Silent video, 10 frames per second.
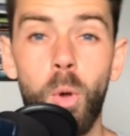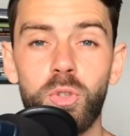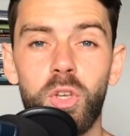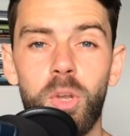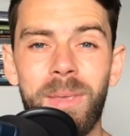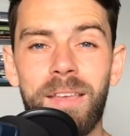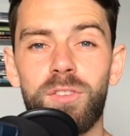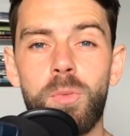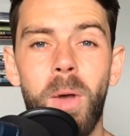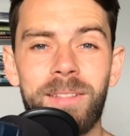also going to be
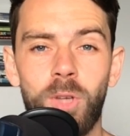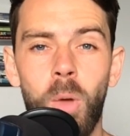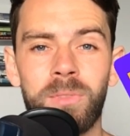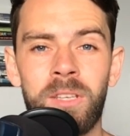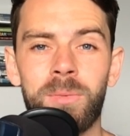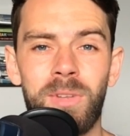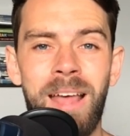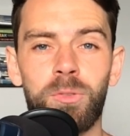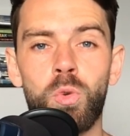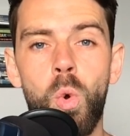giving you my top tips on
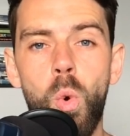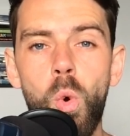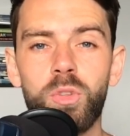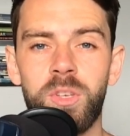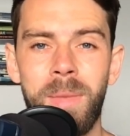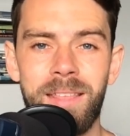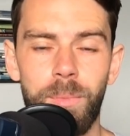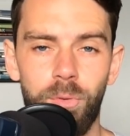how to automate the